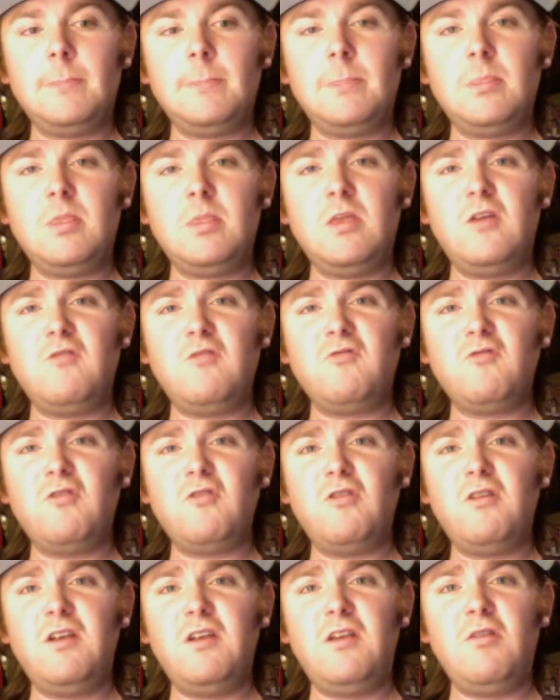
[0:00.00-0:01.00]
They
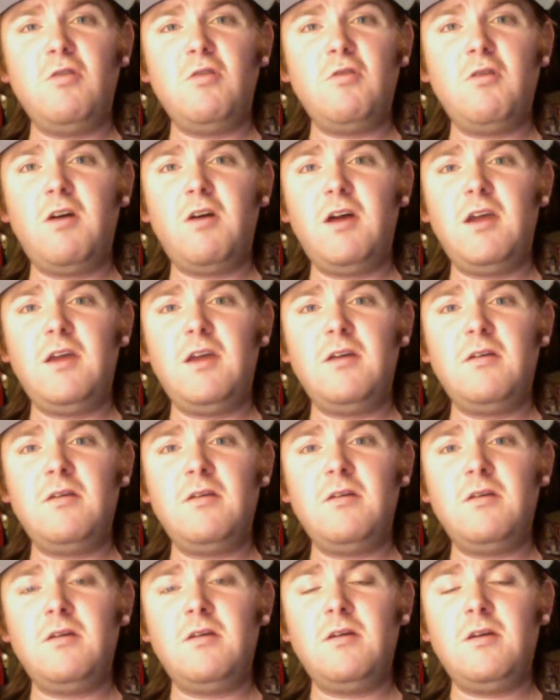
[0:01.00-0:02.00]
sure didn't look like
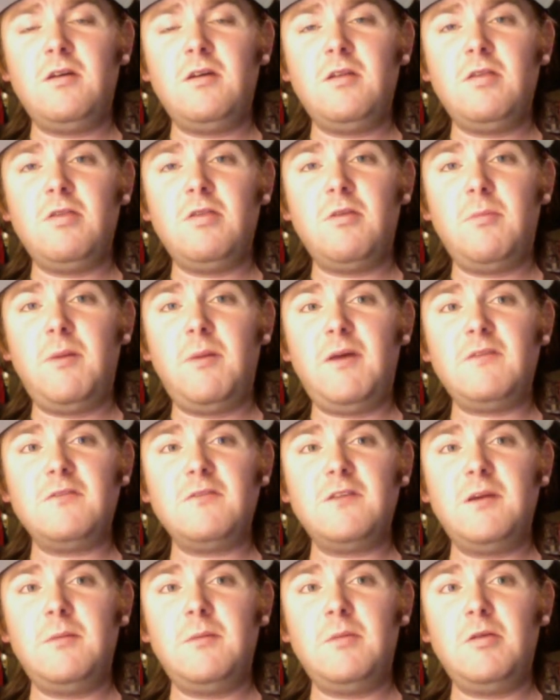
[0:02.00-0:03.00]
the
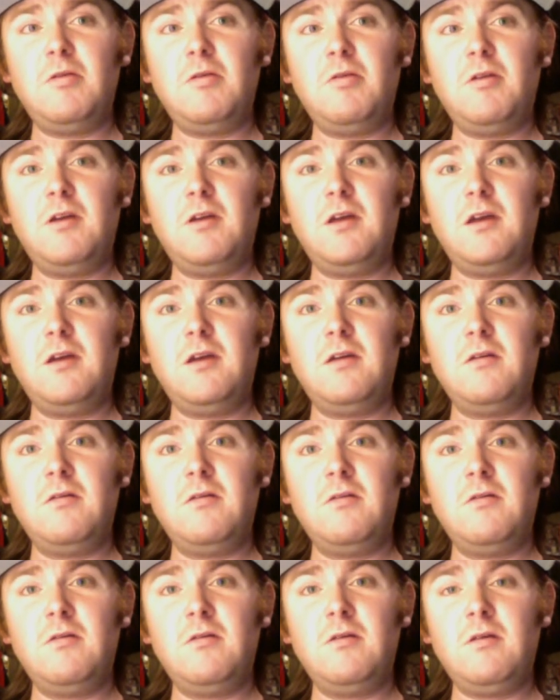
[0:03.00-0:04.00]
best team in the league.
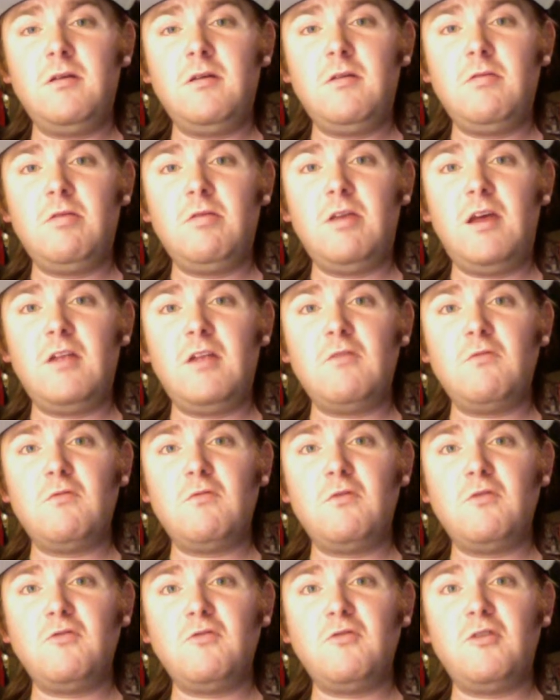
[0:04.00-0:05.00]
That's
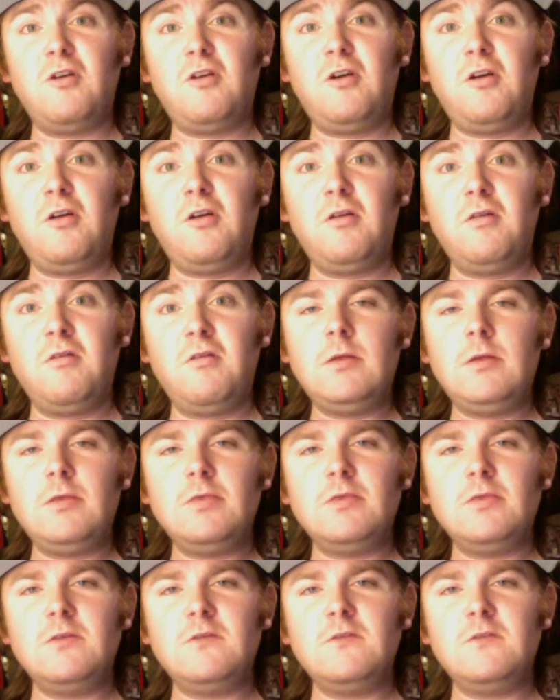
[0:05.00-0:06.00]
for sure.
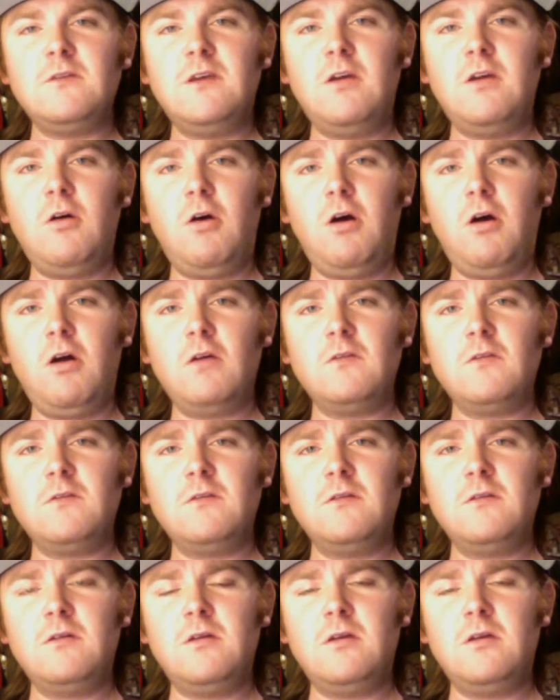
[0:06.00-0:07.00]
The
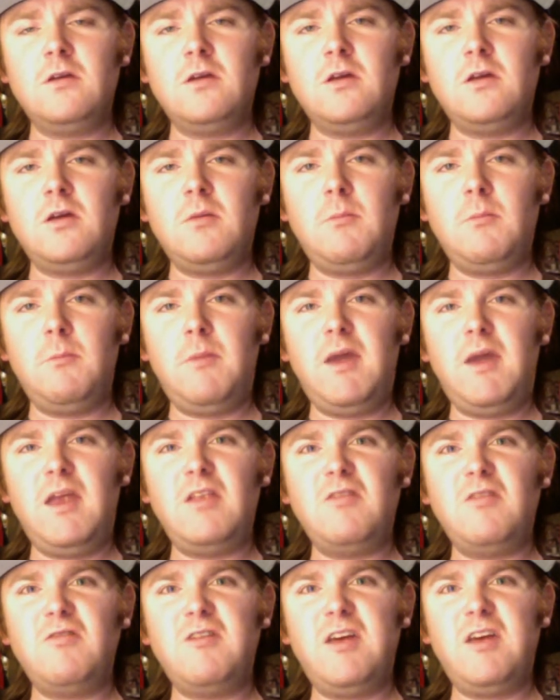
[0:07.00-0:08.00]
Seahawks
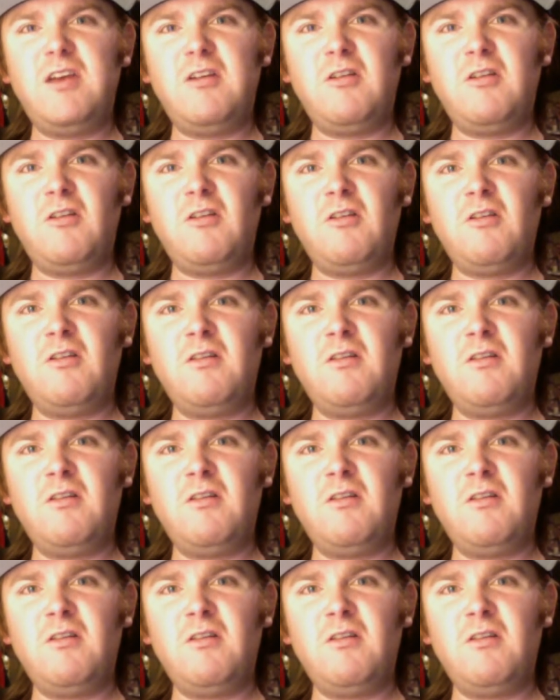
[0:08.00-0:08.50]
made dinner